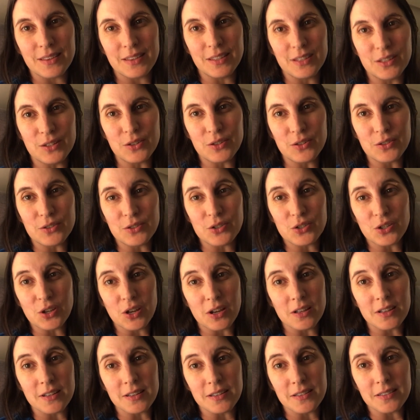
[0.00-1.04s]
little
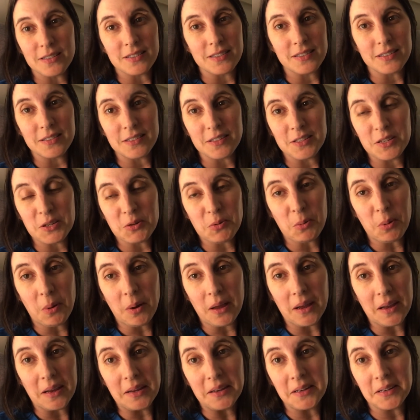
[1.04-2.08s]
solaced,
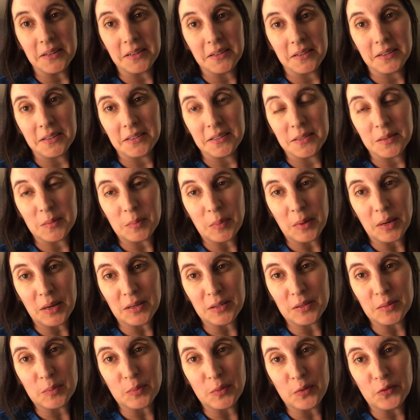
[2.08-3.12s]
quiet
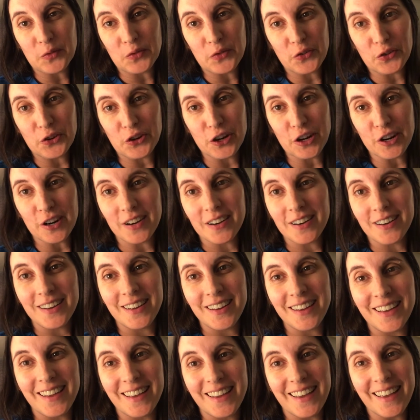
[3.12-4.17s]
space before
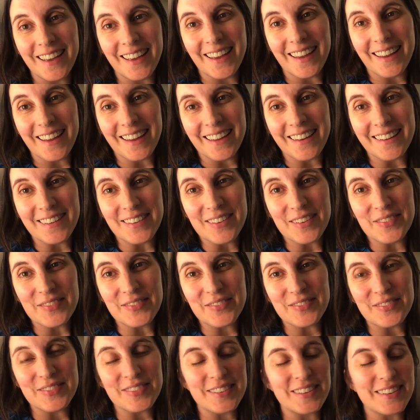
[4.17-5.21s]
I head off
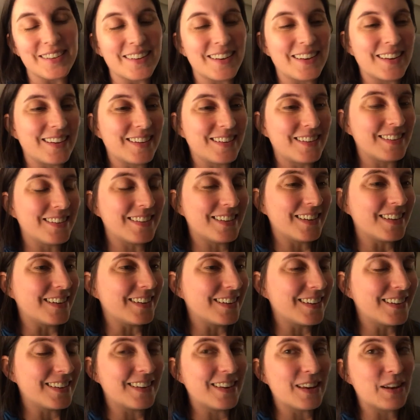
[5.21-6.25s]
and
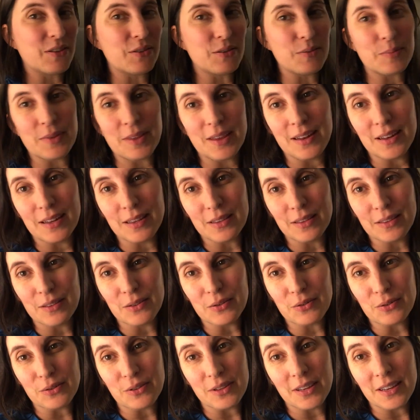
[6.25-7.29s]
get on the plane
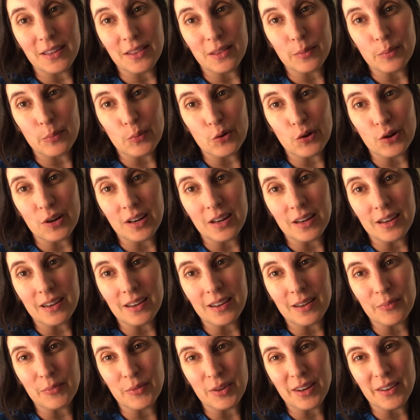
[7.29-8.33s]
early in the
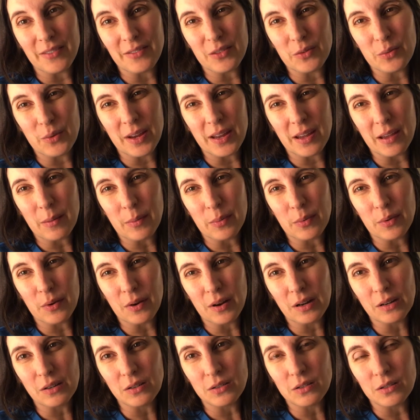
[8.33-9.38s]
morning. I'm going to have to wake up
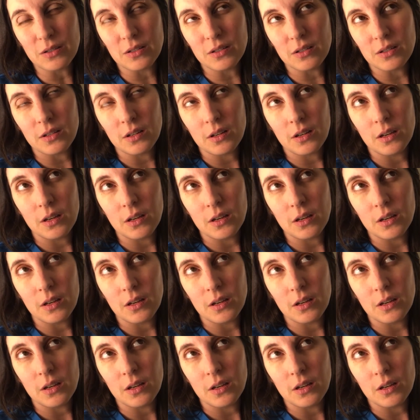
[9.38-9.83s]
around